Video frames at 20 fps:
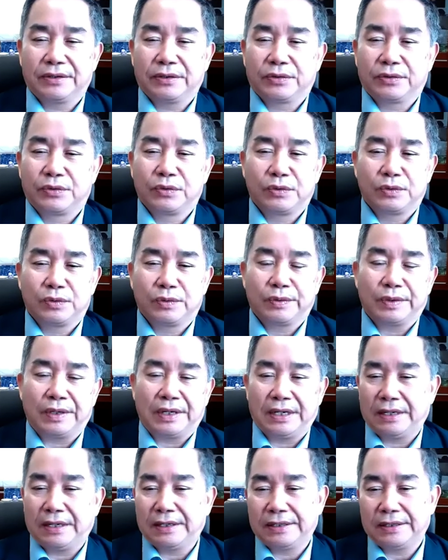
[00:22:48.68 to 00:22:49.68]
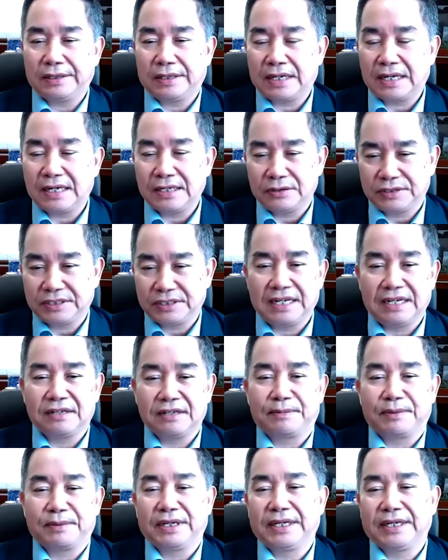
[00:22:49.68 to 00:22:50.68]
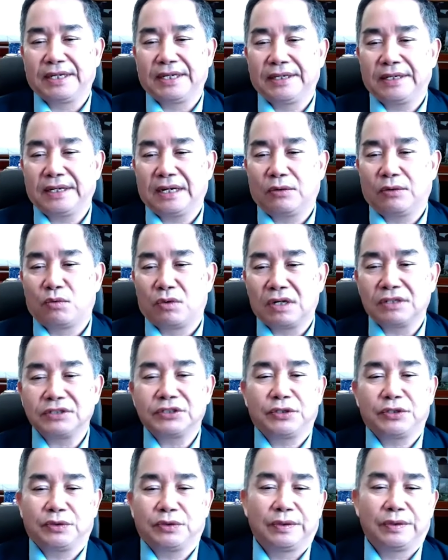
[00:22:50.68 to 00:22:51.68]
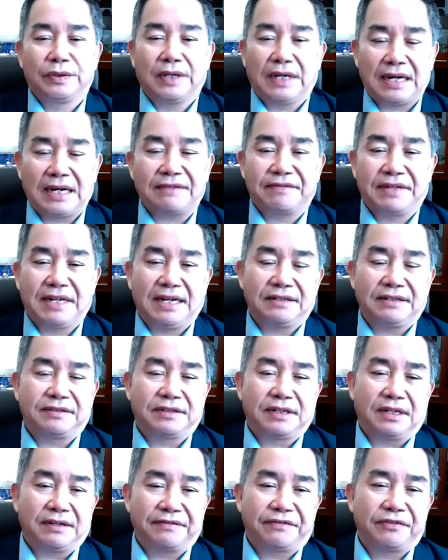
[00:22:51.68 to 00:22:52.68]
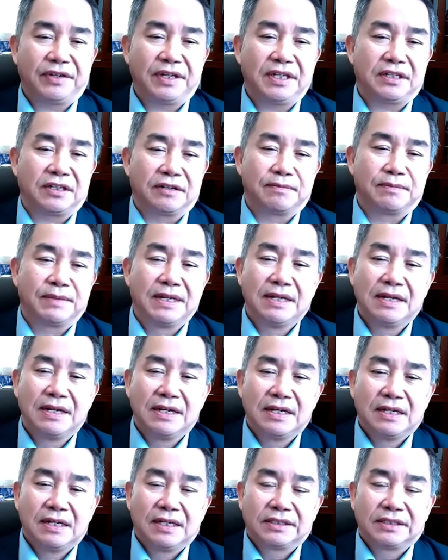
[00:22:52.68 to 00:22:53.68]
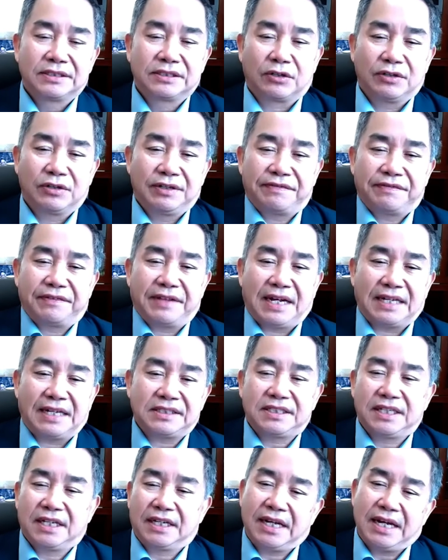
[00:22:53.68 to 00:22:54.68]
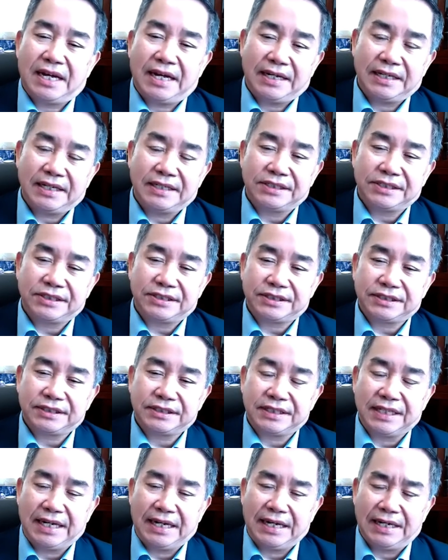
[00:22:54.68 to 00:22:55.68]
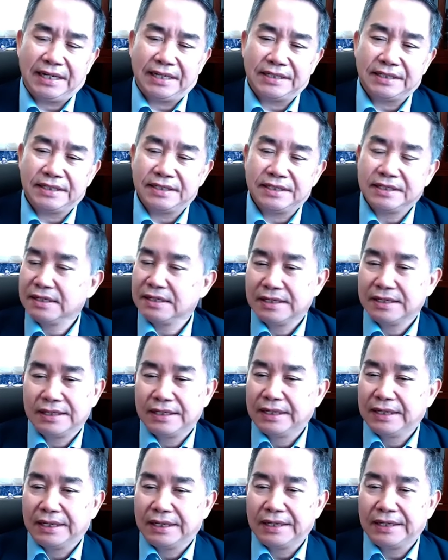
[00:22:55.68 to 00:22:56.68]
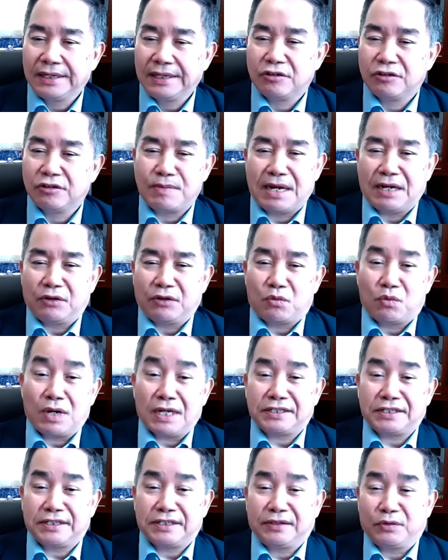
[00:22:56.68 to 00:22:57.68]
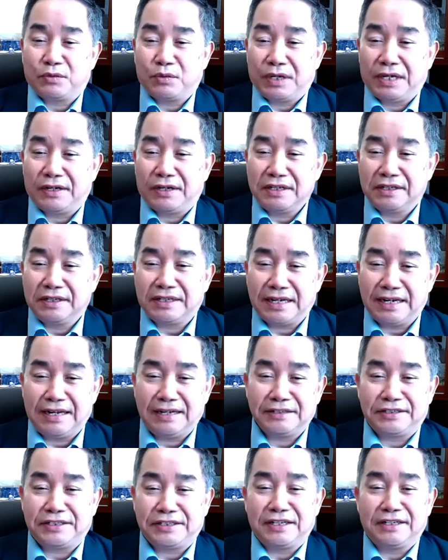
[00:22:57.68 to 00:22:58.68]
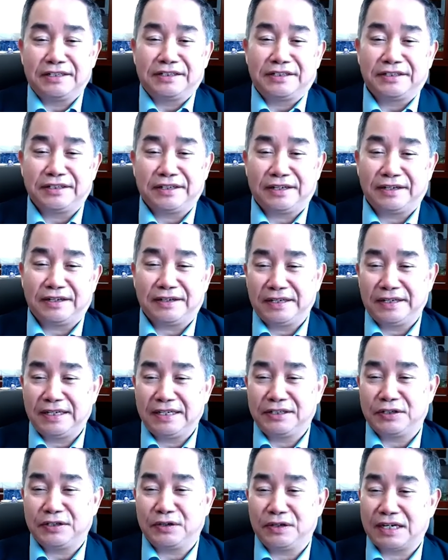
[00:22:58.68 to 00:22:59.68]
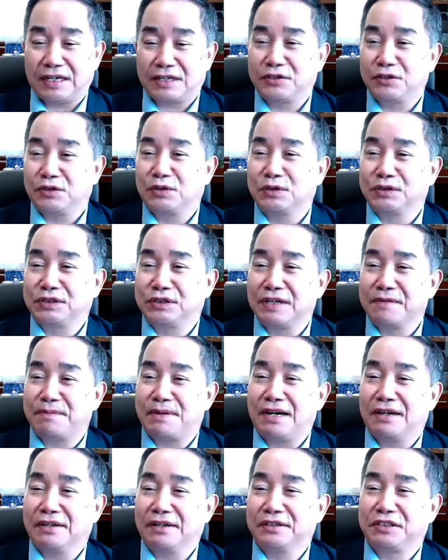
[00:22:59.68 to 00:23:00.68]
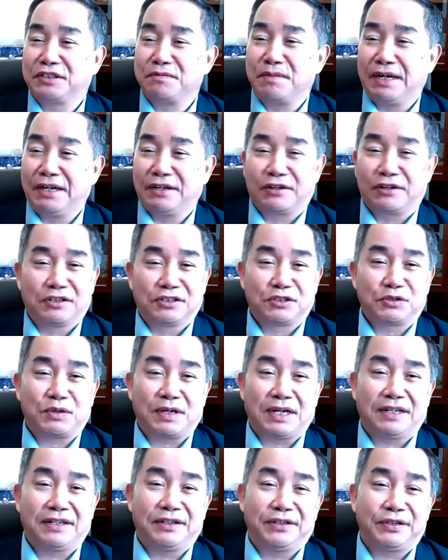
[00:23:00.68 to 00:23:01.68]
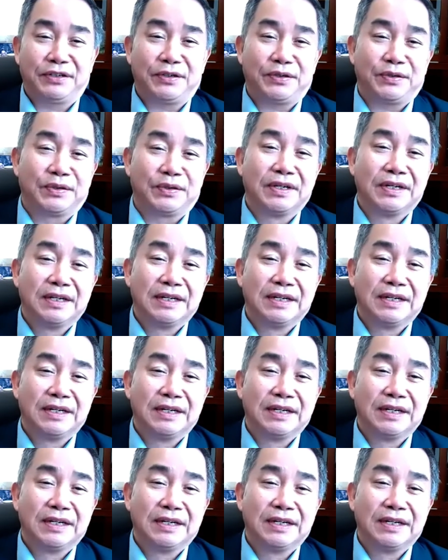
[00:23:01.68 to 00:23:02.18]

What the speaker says: who understandably want to have that freedom. So if that's the case, then no matter what where intentions intellectuals and policymakers try to do,